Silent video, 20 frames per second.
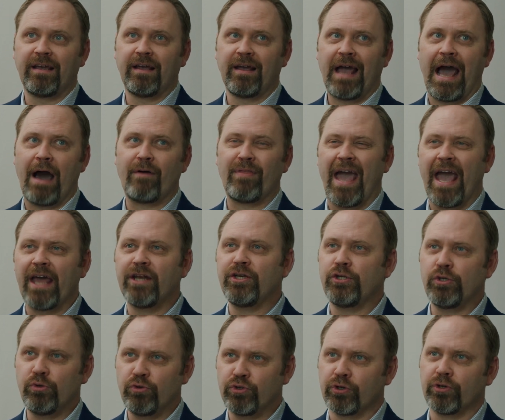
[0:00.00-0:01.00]
how the end
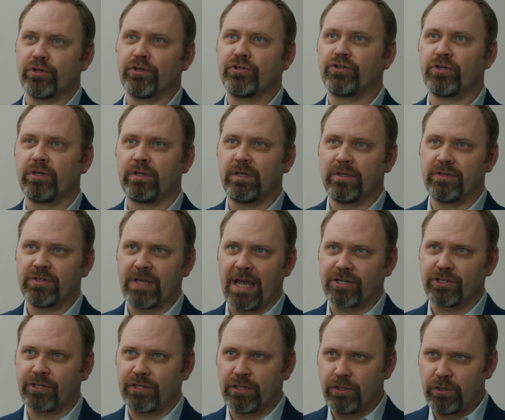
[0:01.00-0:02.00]
user is
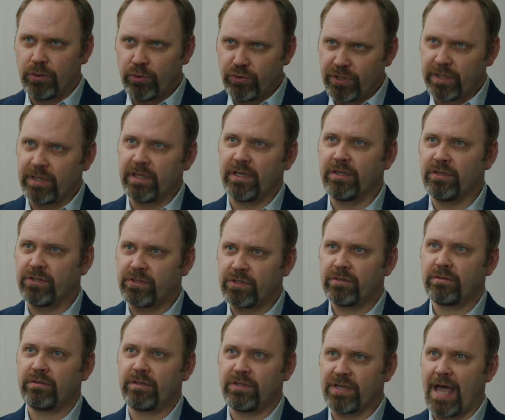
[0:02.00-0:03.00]
actually using
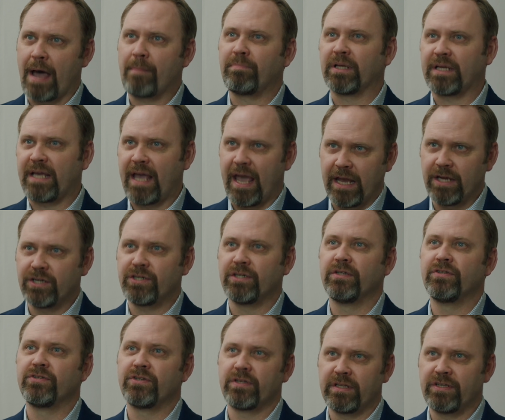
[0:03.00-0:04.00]
these
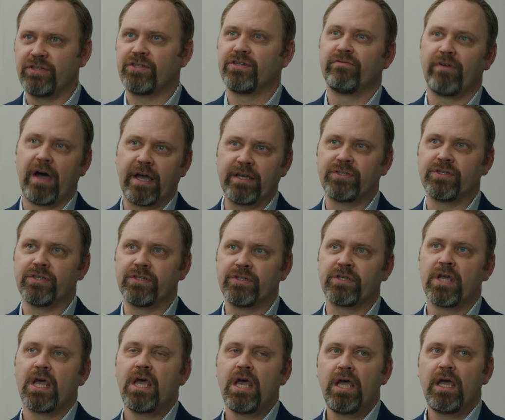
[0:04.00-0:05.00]
applications and these
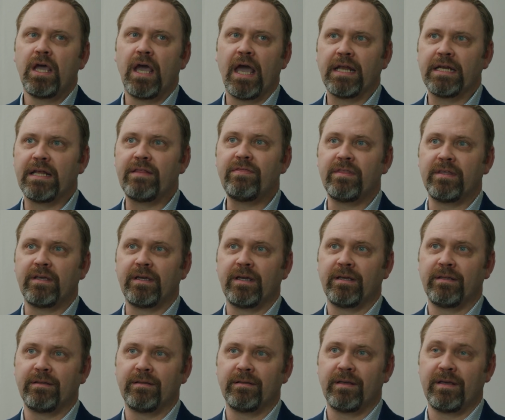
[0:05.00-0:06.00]
devices. And
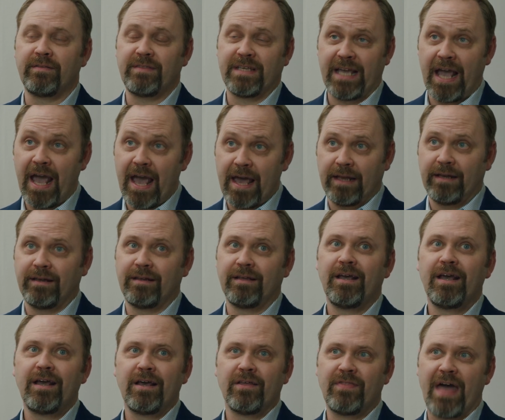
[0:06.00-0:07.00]
in the end,
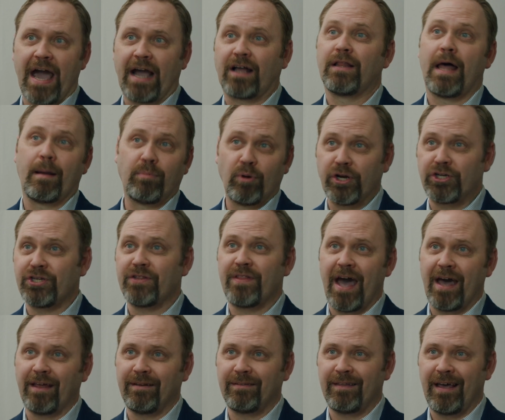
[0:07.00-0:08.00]
that collaboration,
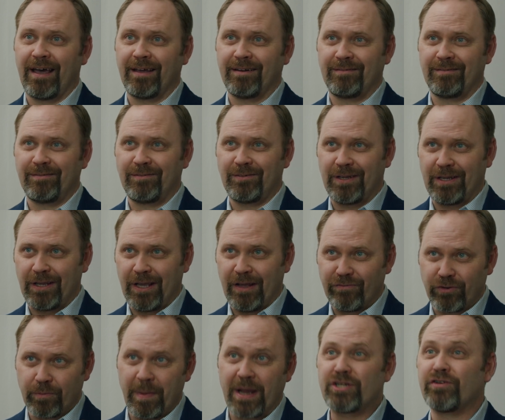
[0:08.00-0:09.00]
that
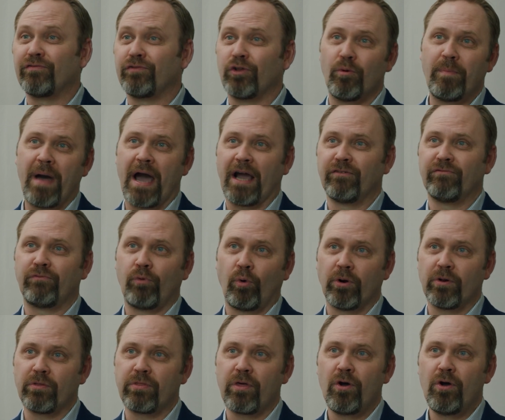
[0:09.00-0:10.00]
information flow back and
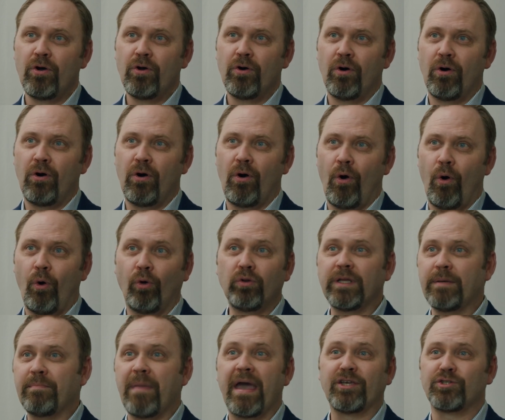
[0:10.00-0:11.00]
forth,
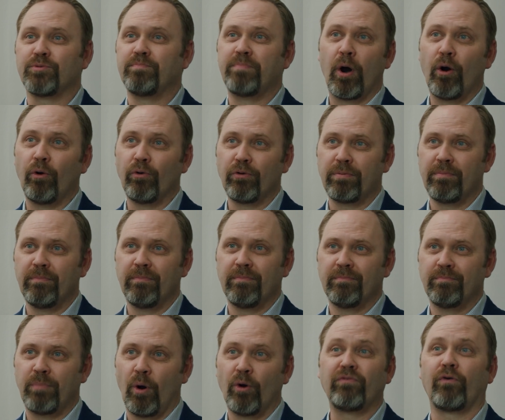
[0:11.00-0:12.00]
only makes both
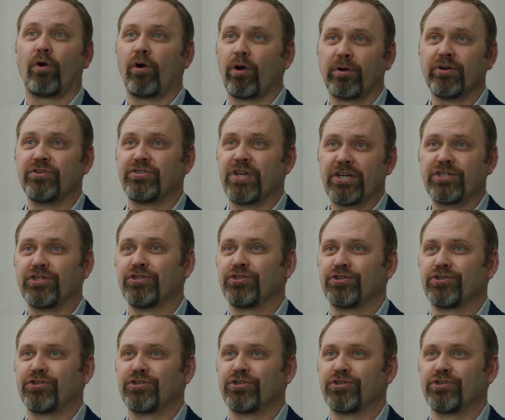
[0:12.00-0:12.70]
our organizations